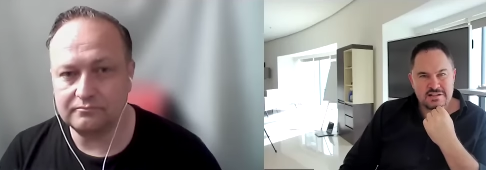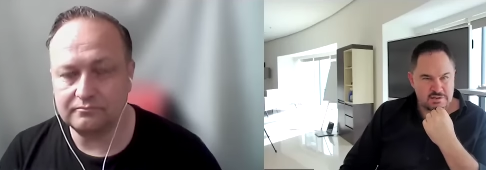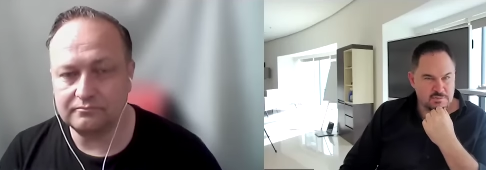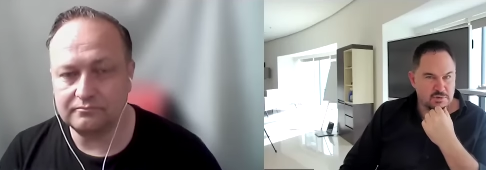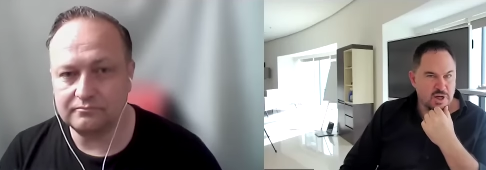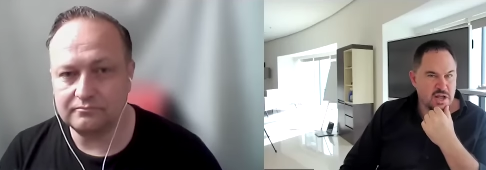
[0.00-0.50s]

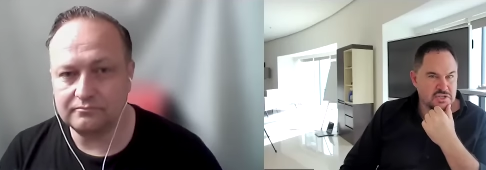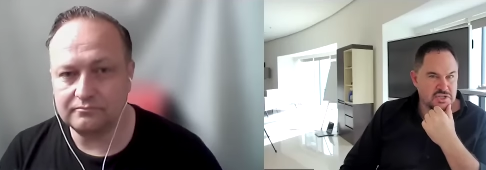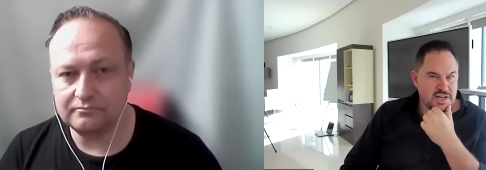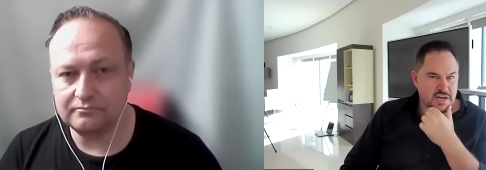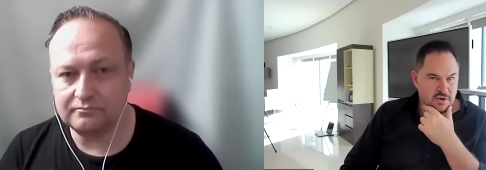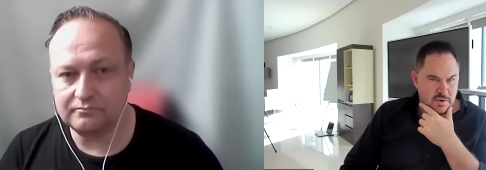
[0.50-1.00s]
Speaker 1: to
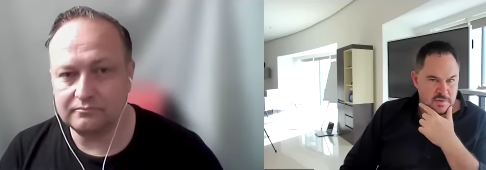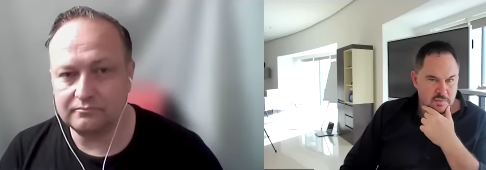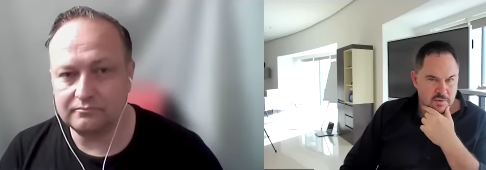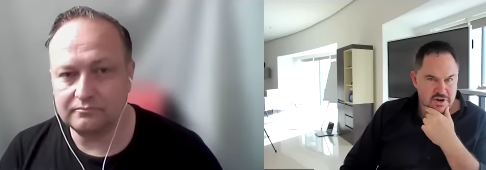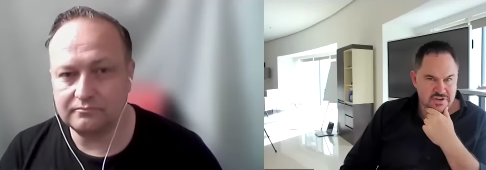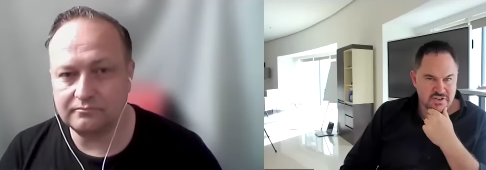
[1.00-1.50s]
blockchain and crypto
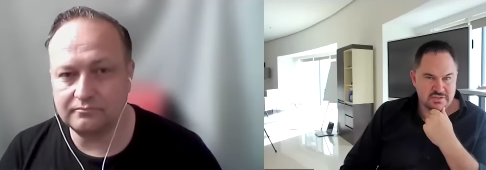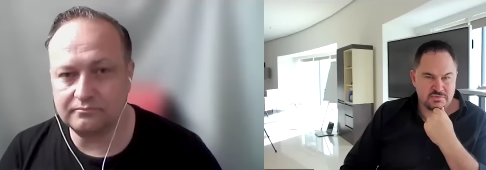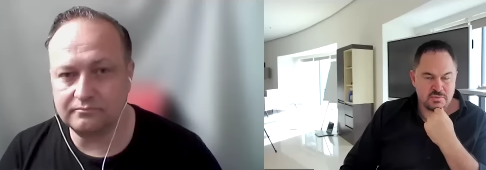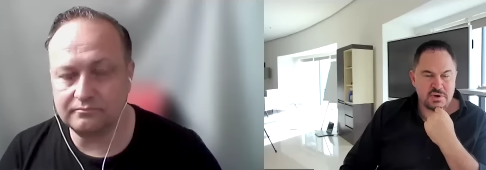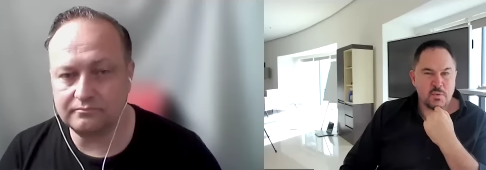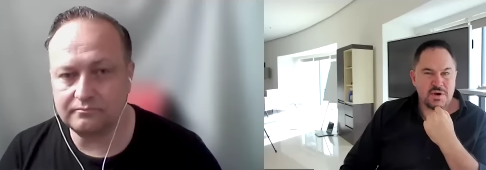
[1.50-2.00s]
projects.
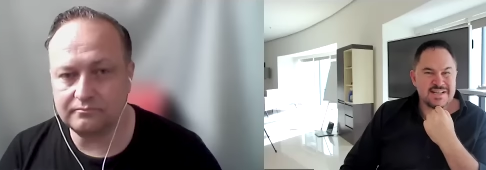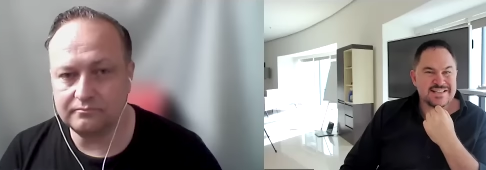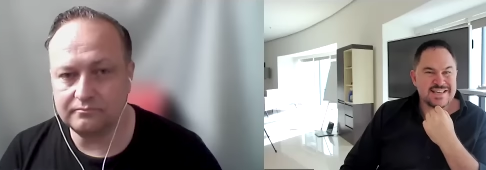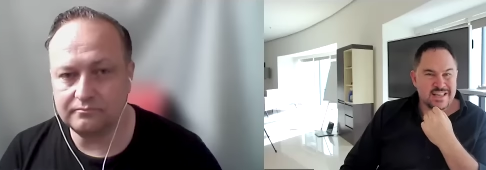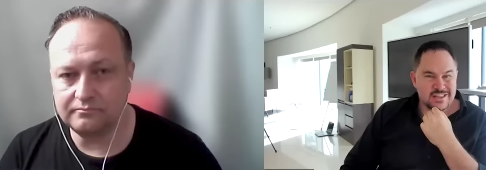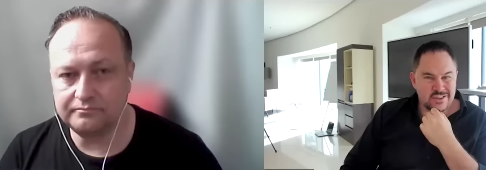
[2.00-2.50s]
What what
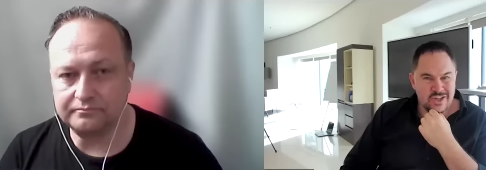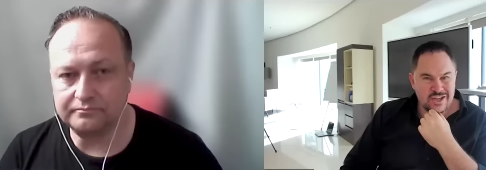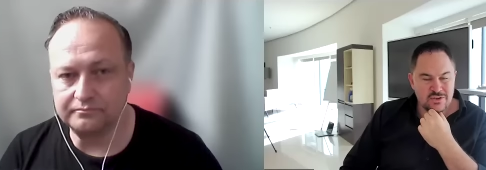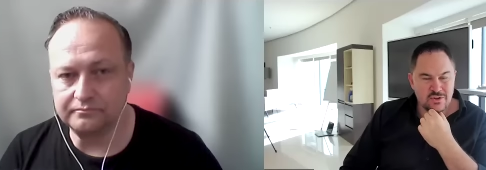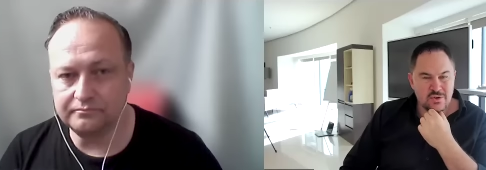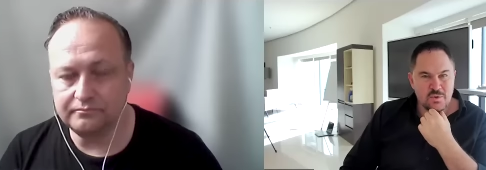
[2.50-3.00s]
does that
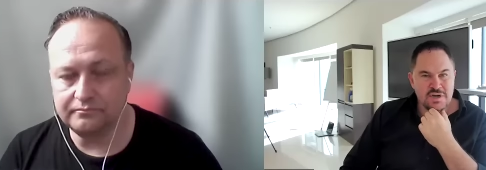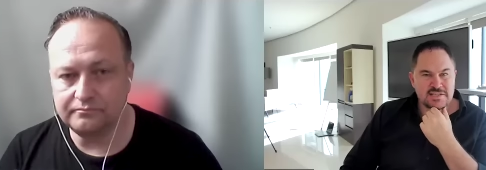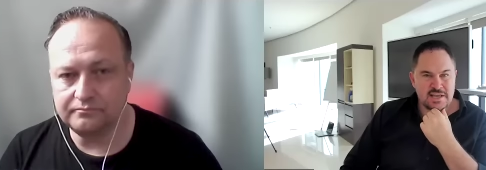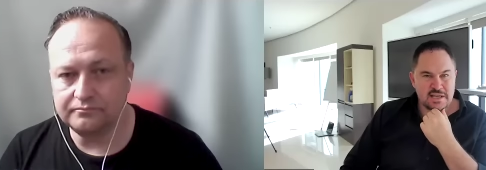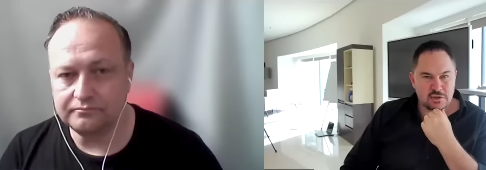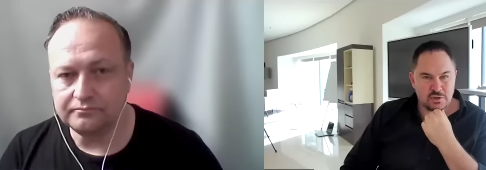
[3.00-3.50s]
look what
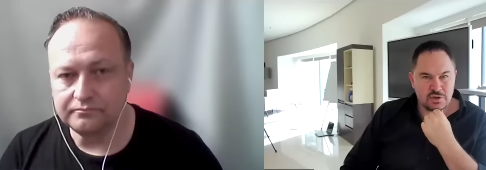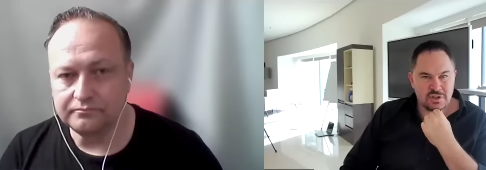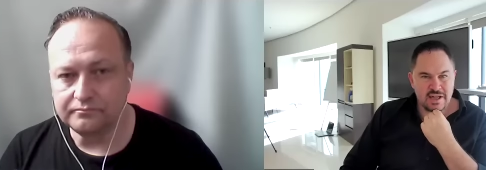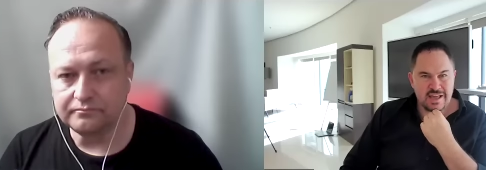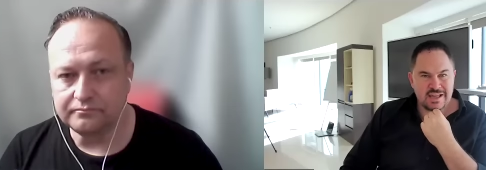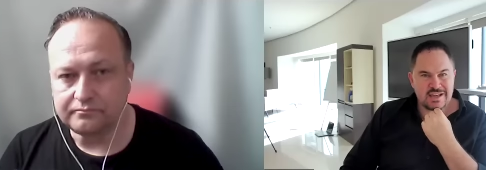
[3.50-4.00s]
does that look
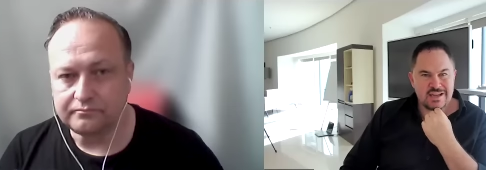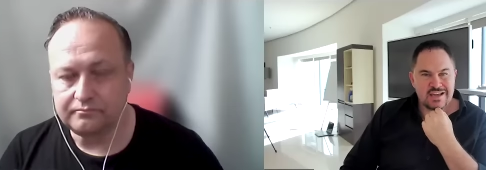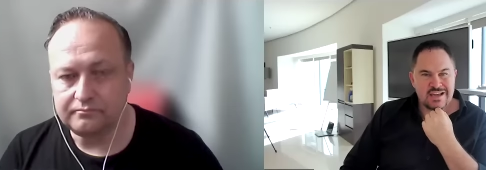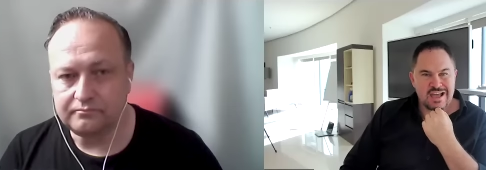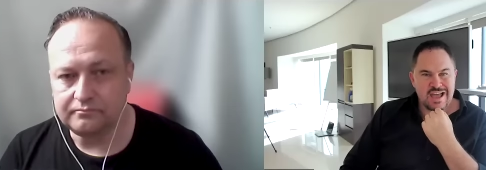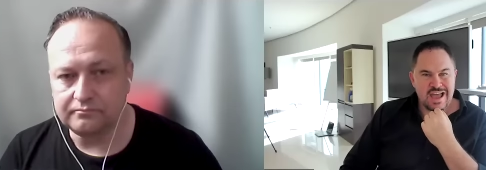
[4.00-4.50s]
like
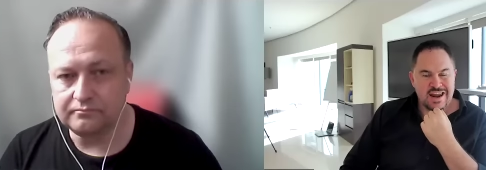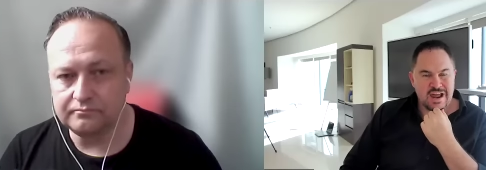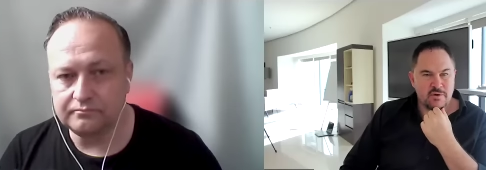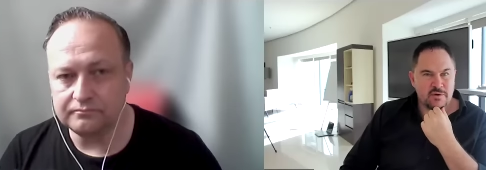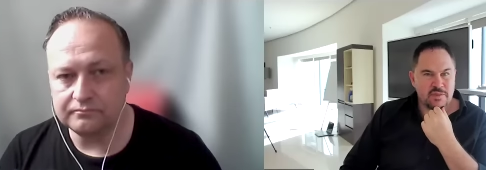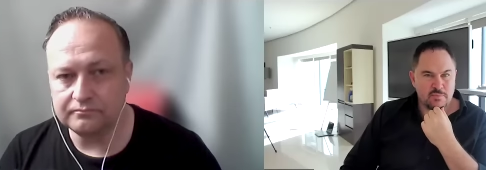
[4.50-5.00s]
and
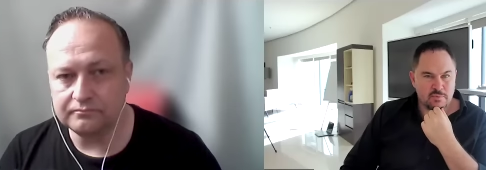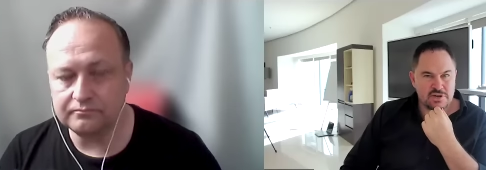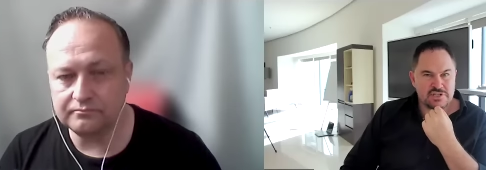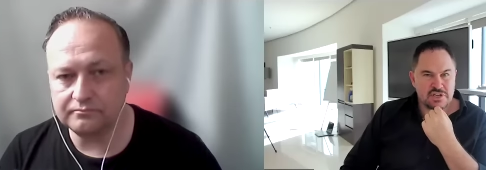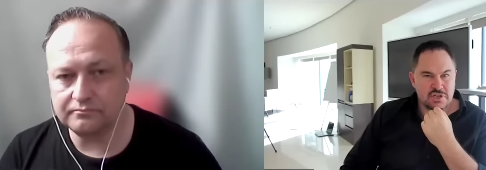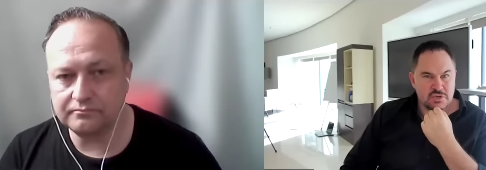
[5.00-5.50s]
how can the
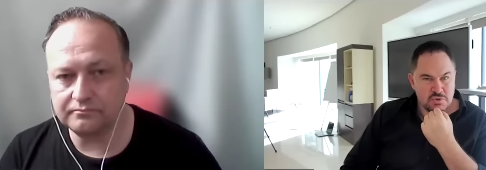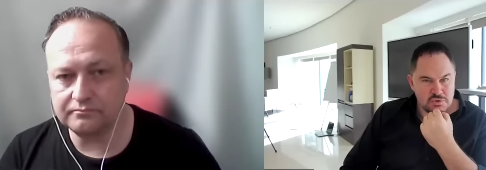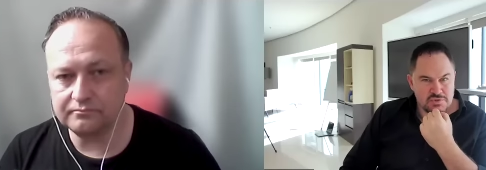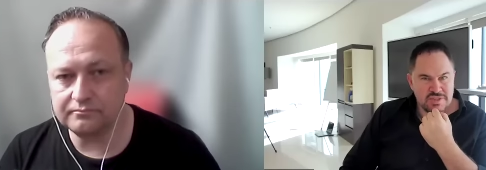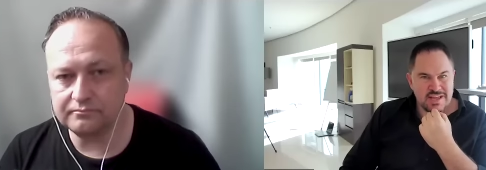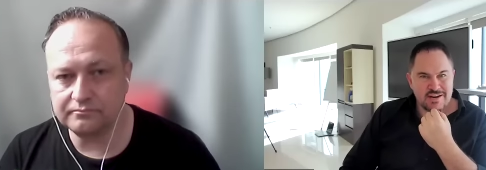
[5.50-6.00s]
project
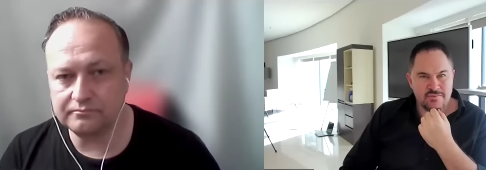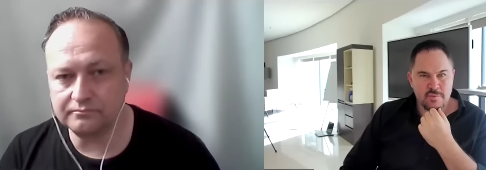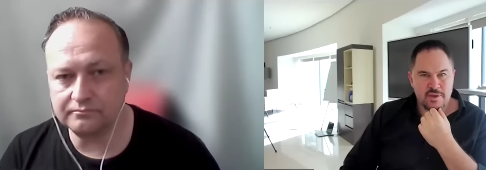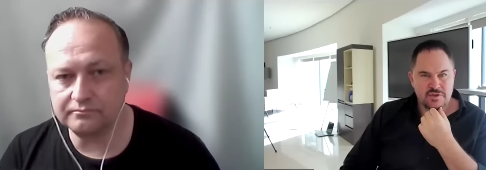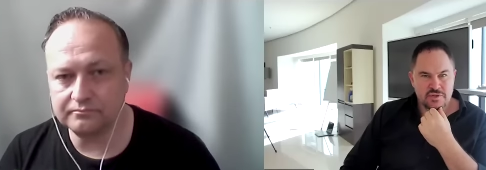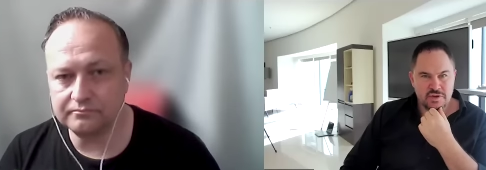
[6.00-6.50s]
use that
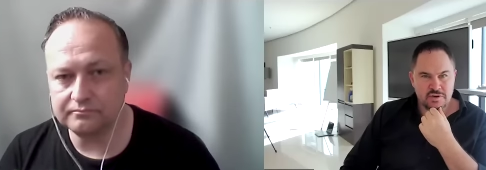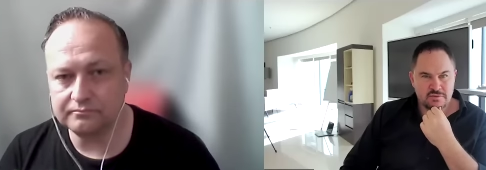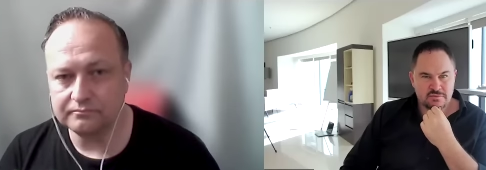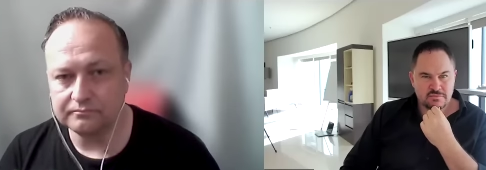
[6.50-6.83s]
information?